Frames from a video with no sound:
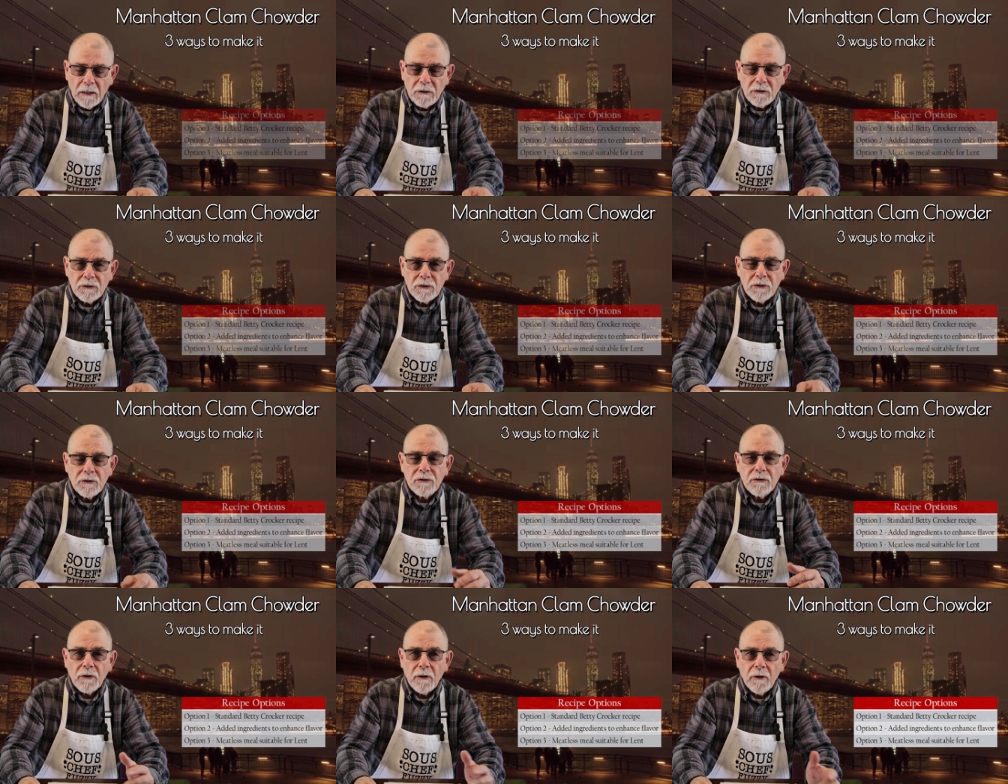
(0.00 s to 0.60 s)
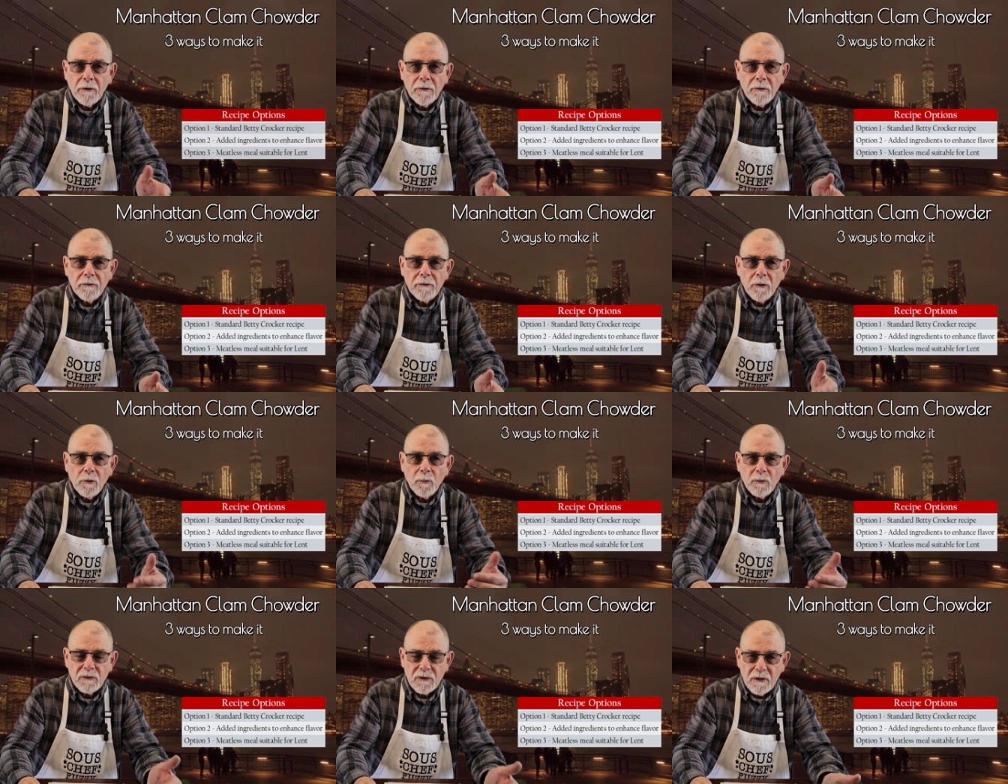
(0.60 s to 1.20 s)
She saw that
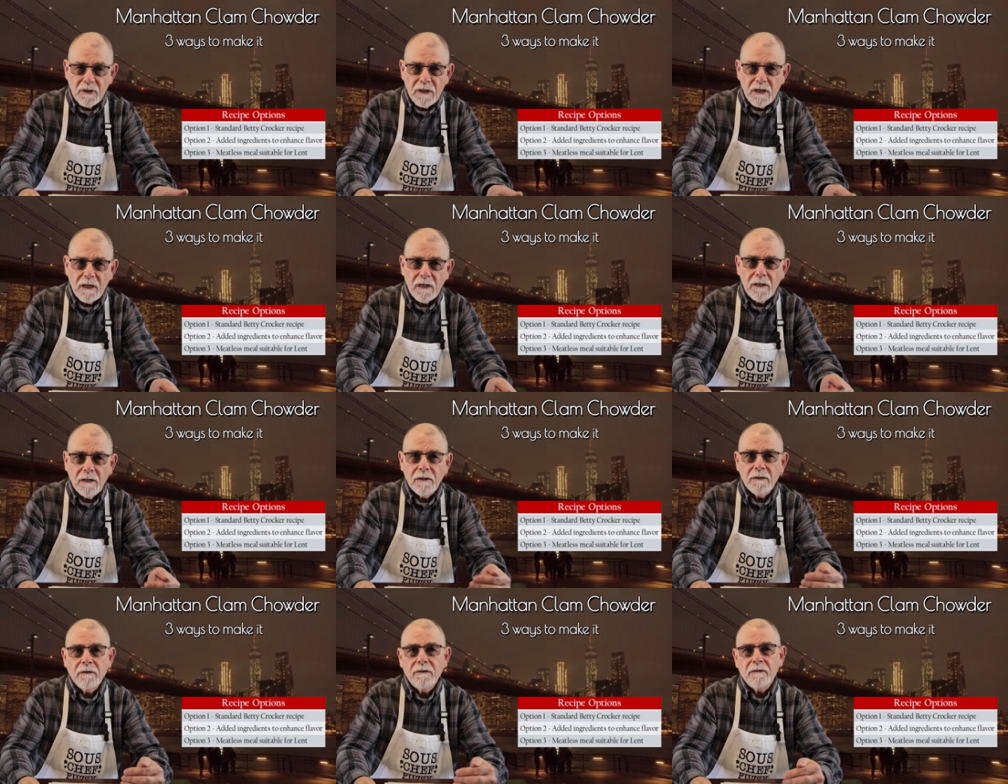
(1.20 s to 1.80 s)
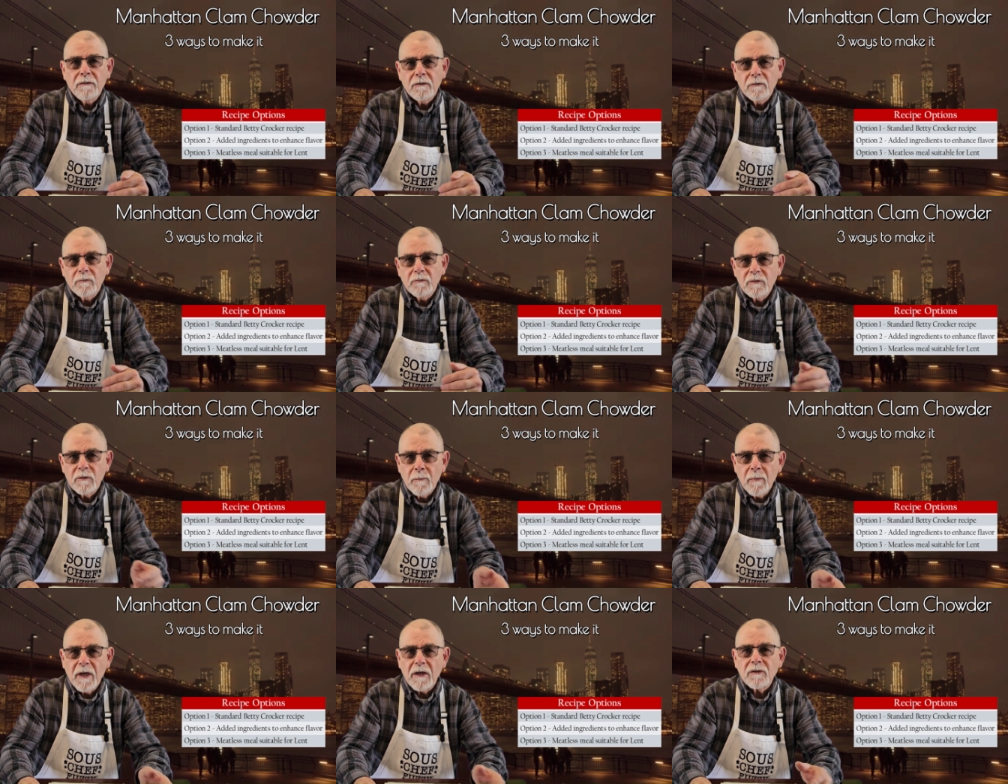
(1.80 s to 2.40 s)
there was a need to
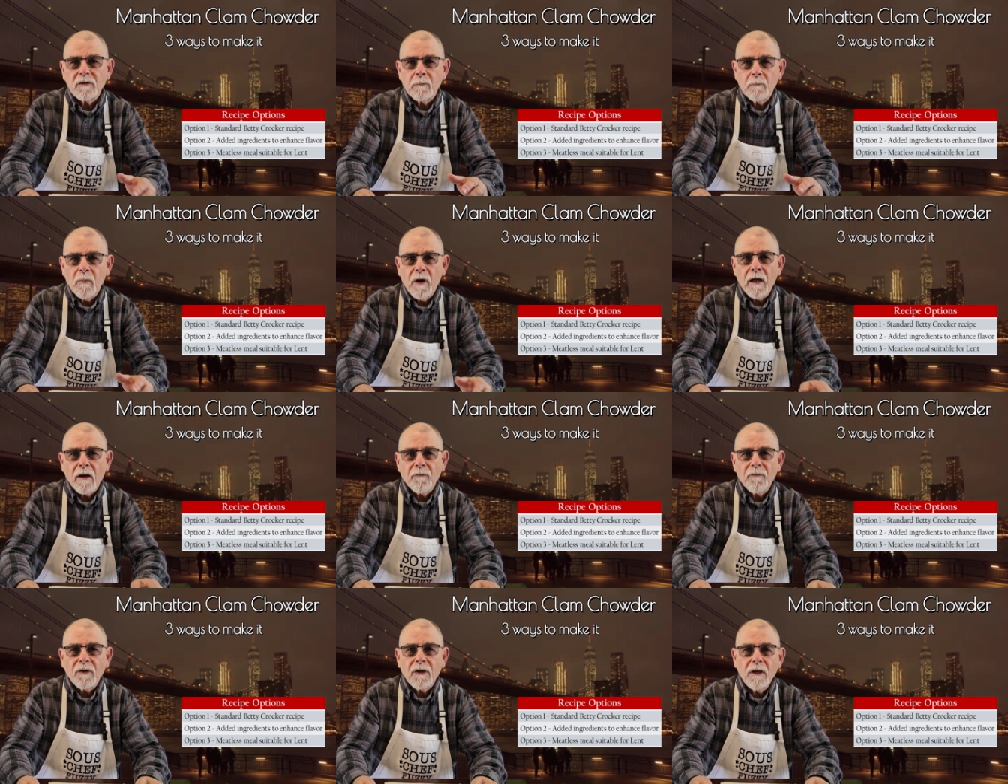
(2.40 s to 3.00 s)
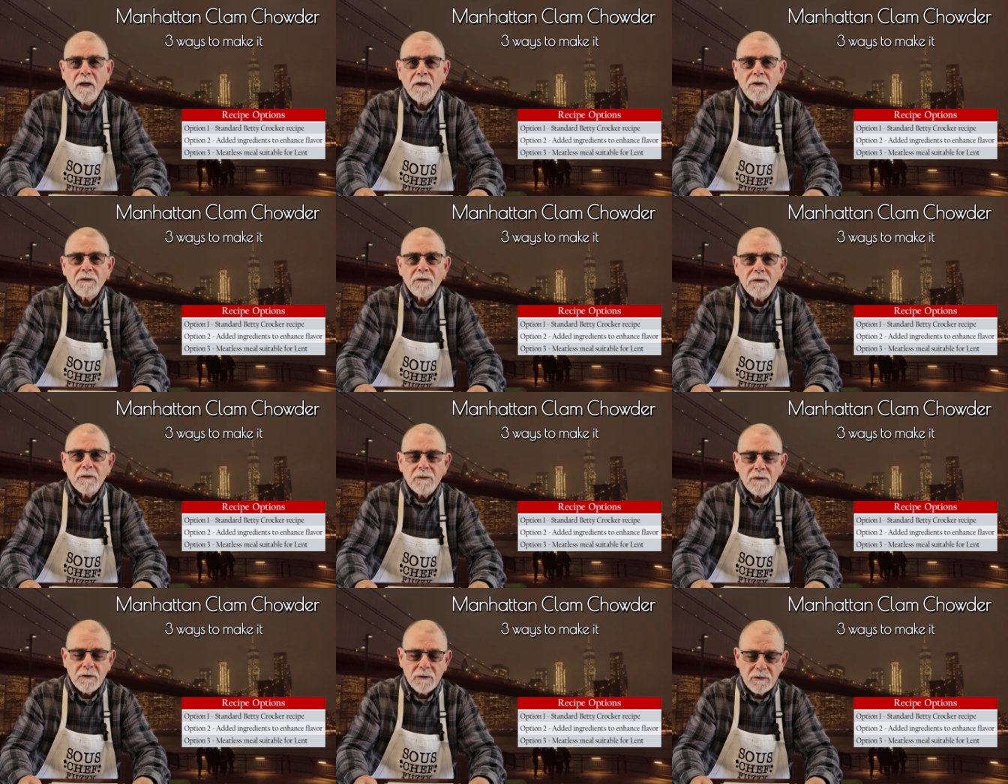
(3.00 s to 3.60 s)
make some
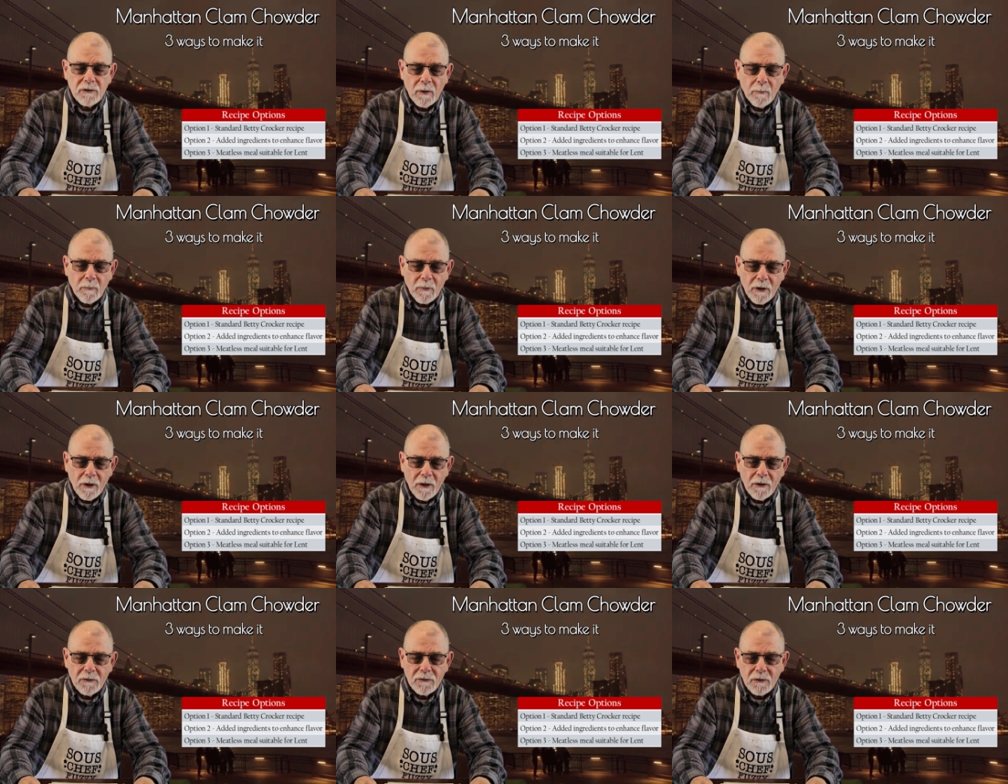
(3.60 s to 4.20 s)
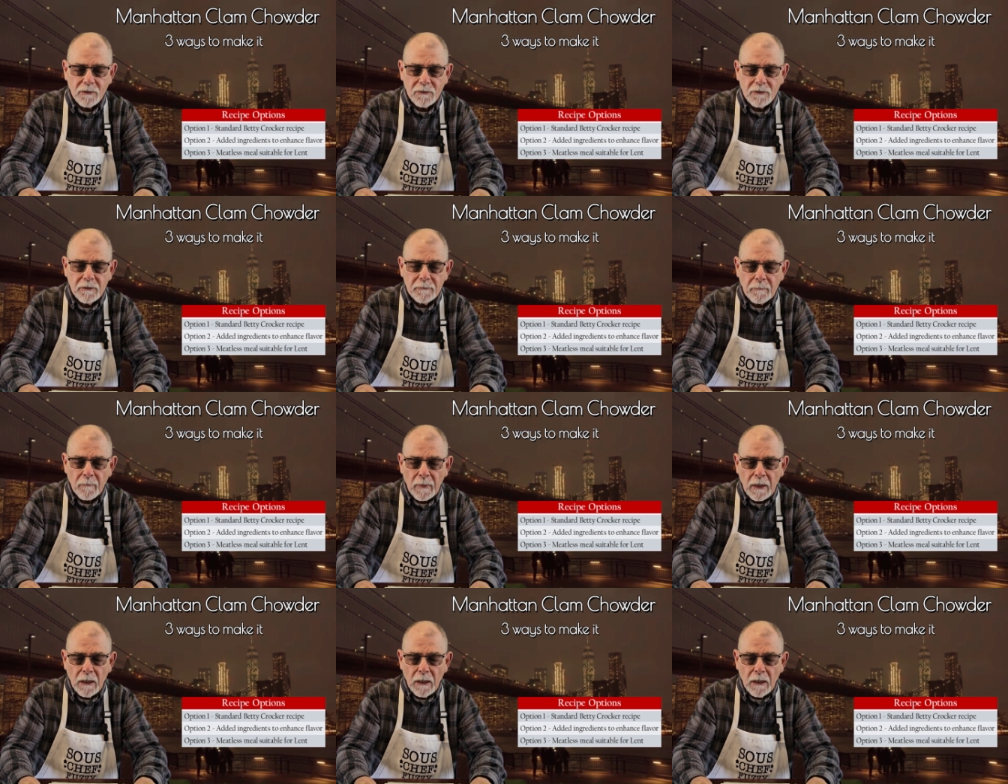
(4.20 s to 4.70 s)
modifications in some cases.